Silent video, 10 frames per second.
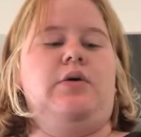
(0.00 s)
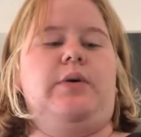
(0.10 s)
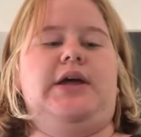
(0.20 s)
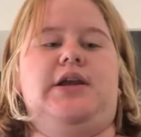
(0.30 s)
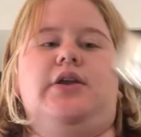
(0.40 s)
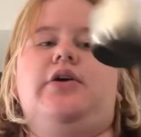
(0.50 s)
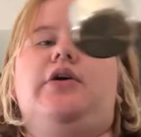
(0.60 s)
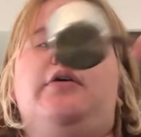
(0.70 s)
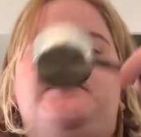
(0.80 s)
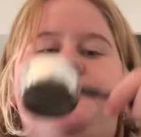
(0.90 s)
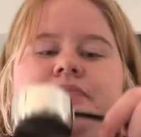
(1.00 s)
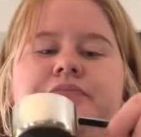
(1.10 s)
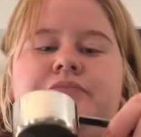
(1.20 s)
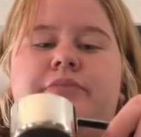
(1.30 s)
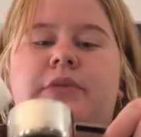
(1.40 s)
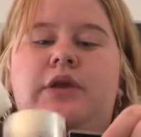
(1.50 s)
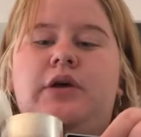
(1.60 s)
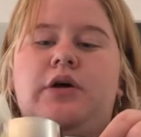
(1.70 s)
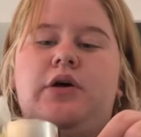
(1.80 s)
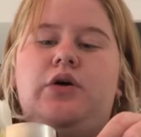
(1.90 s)
We're gonna do
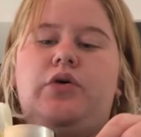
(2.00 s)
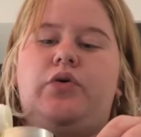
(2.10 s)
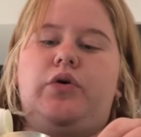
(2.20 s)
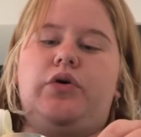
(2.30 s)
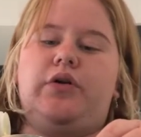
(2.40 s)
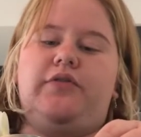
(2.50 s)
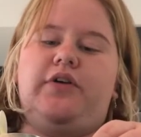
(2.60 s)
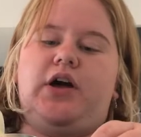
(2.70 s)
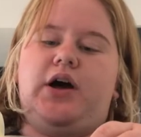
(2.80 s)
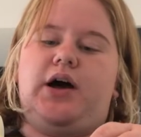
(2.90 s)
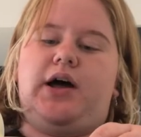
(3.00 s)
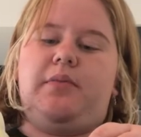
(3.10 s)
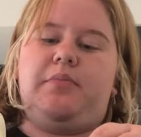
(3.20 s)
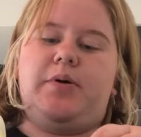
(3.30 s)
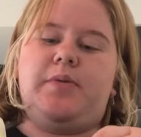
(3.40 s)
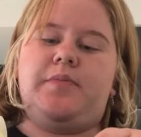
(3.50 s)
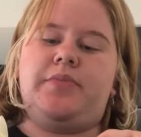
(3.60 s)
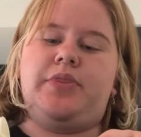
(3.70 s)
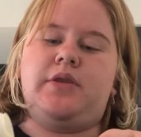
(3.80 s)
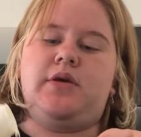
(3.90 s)
1/4 cup
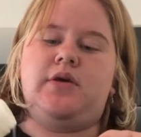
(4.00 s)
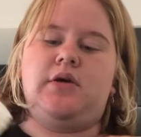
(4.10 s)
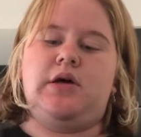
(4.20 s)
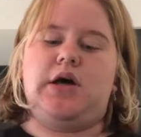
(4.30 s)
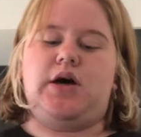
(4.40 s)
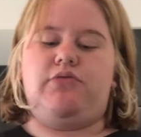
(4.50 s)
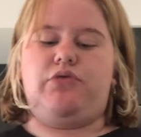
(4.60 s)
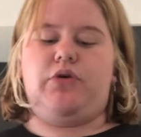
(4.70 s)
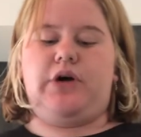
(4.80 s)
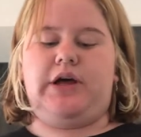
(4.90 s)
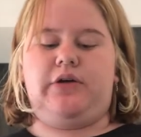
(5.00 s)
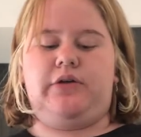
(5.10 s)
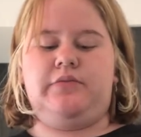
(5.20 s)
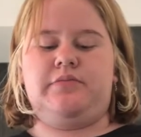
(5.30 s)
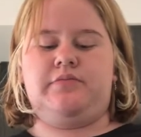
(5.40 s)
of oil,